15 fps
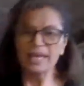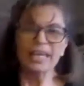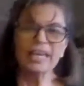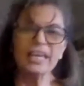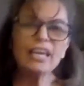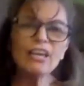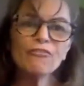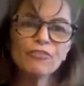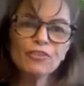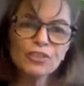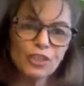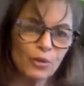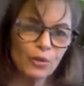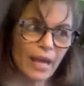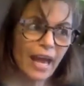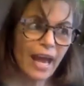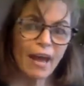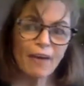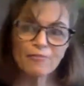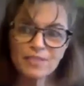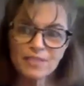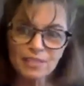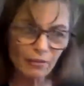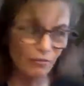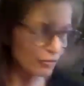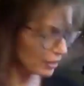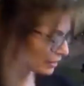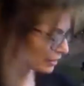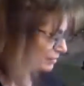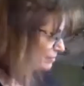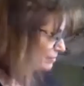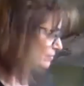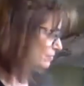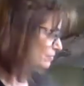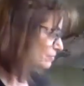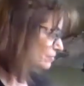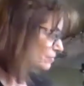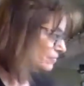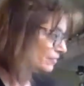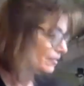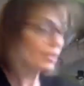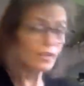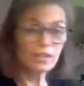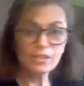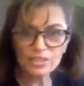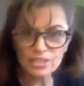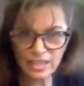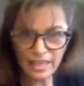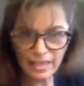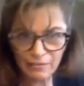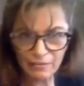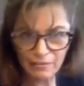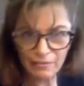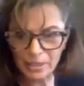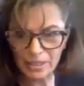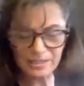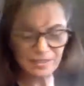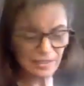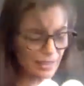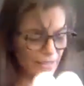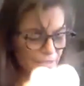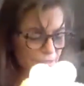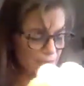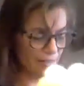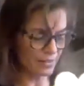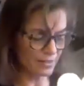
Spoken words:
If you don't have stuffing, not everybody does.